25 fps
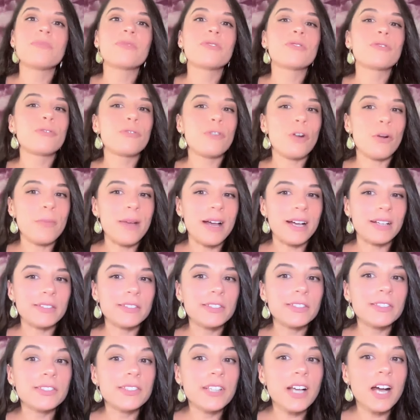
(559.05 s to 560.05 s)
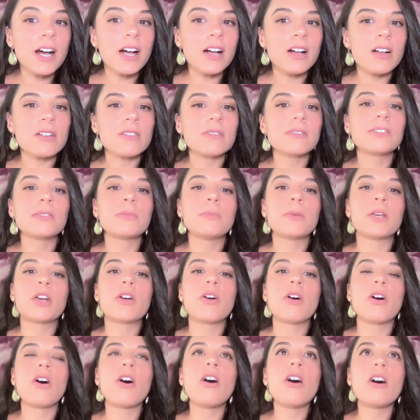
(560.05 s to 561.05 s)
from ourselves,
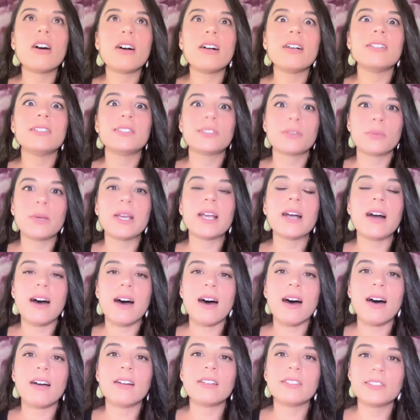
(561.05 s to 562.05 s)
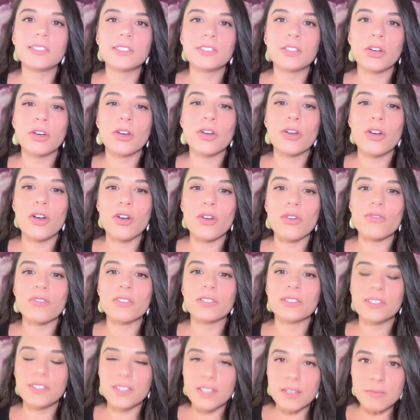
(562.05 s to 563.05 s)
because we are so
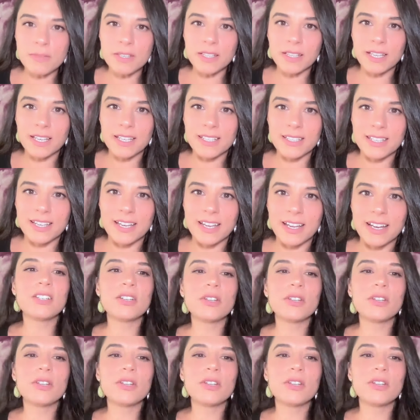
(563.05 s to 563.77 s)
overstimulated,